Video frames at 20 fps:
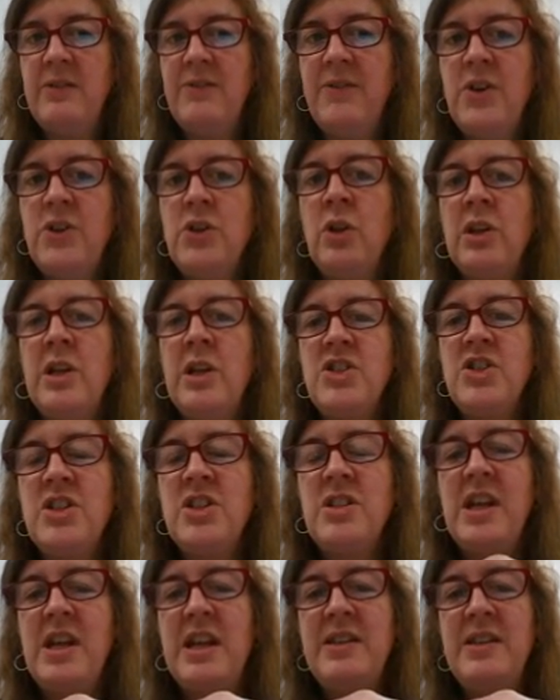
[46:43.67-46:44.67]
for knowledge,
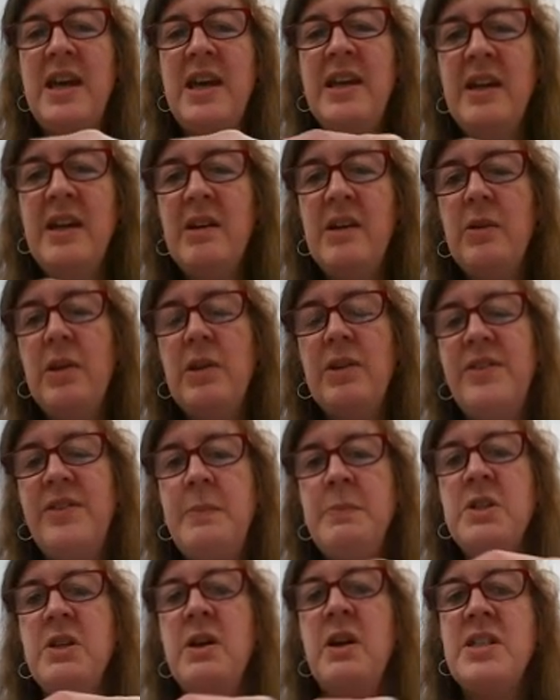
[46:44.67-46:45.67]
and they
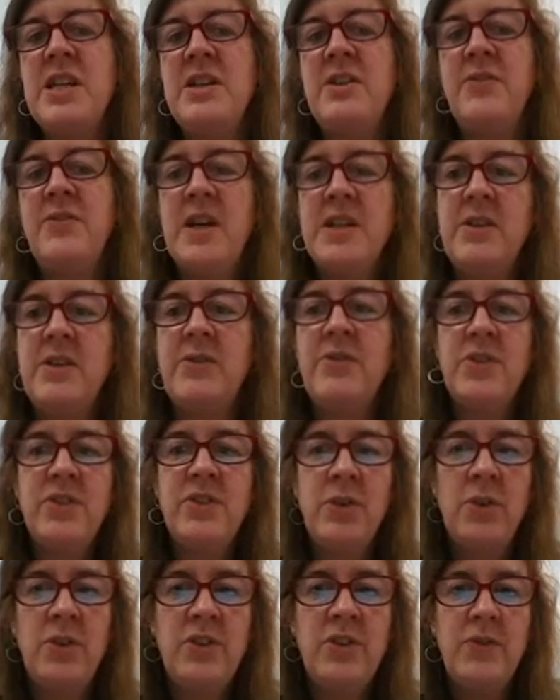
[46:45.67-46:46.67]
seem to identify different
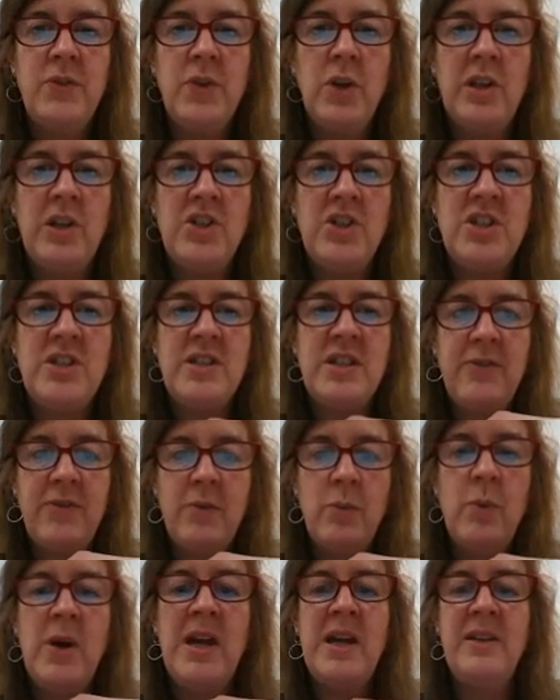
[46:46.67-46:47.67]
sorts of knowledge in
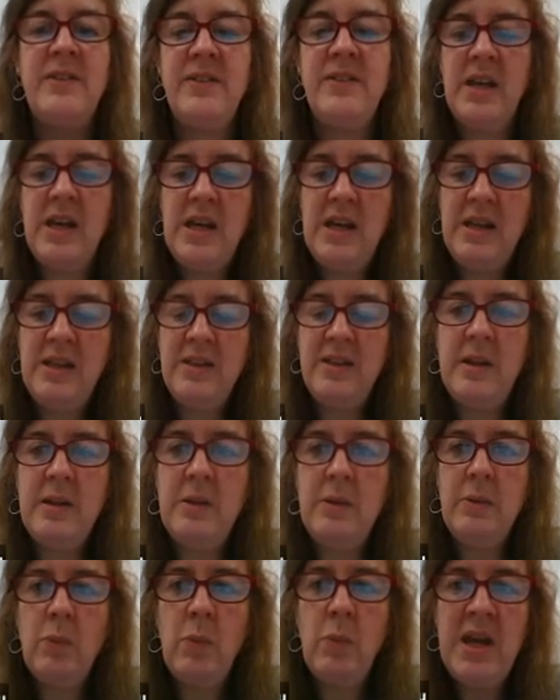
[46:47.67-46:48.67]
different ways
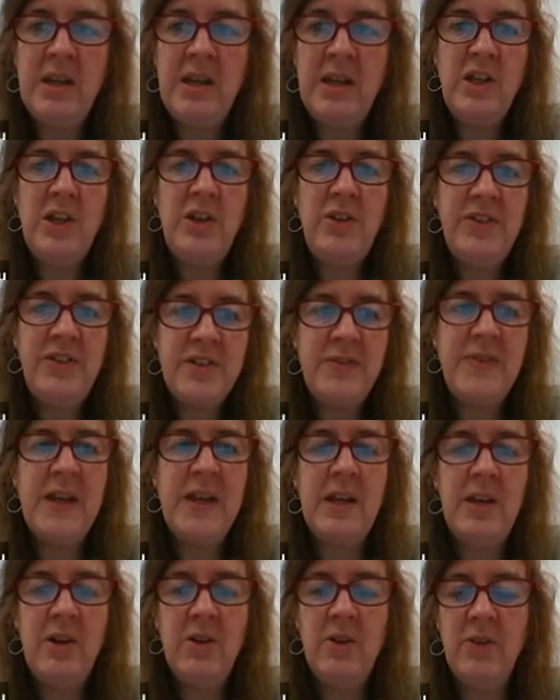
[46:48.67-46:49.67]
than we're used to
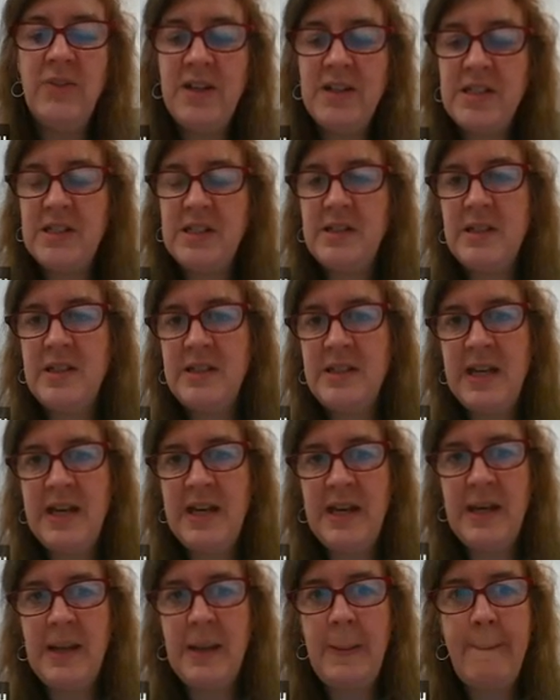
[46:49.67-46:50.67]
thinking of it
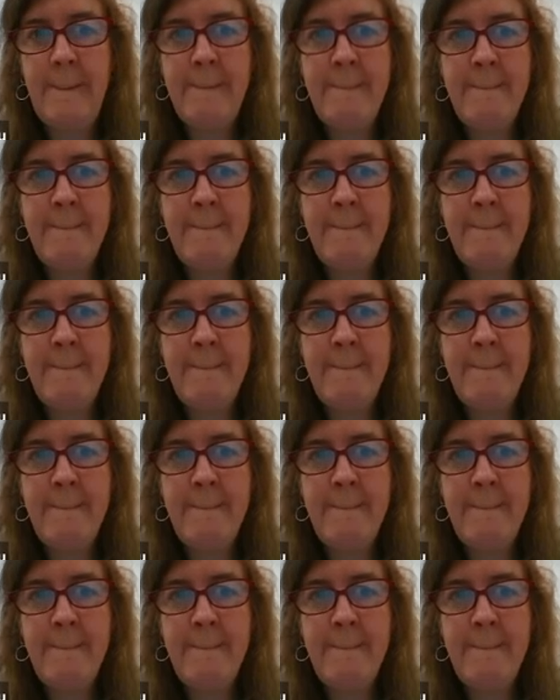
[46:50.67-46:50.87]
today.